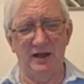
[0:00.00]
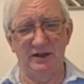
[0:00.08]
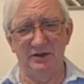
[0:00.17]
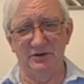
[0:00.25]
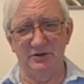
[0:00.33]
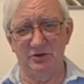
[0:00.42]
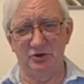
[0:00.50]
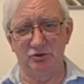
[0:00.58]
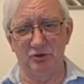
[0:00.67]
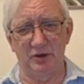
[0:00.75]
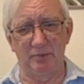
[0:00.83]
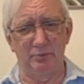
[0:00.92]
in
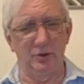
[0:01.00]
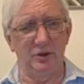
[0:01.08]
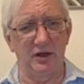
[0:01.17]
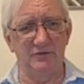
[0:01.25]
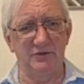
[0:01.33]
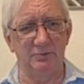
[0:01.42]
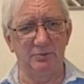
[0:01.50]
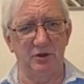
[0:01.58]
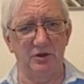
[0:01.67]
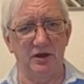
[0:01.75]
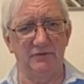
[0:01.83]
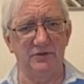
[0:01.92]
destroying block after
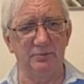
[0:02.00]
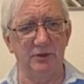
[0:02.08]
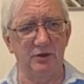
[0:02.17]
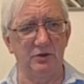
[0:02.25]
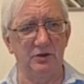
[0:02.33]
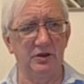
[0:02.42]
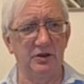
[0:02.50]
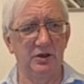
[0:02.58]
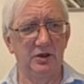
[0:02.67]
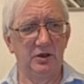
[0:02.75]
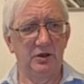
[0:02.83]
block after block